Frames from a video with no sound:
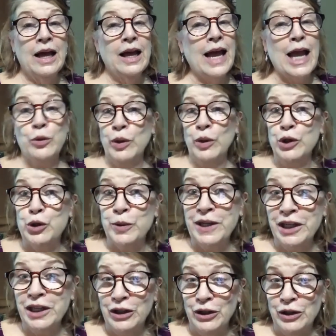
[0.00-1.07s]
And when
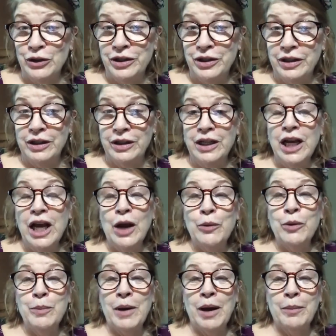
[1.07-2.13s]
drinking your tea,
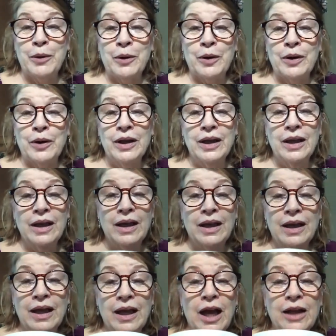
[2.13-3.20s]
remember
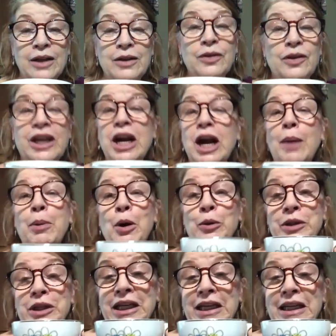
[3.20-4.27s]
the cup
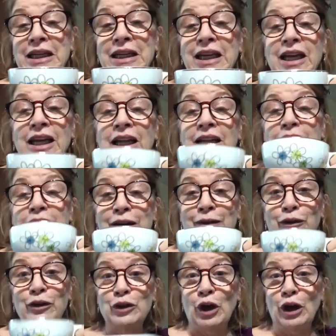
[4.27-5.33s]
only. Leave your
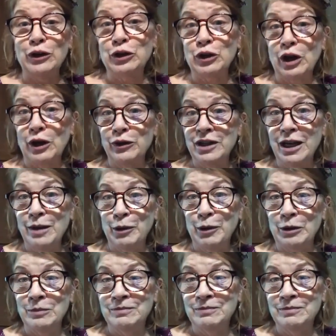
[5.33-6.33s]
saucer on the table.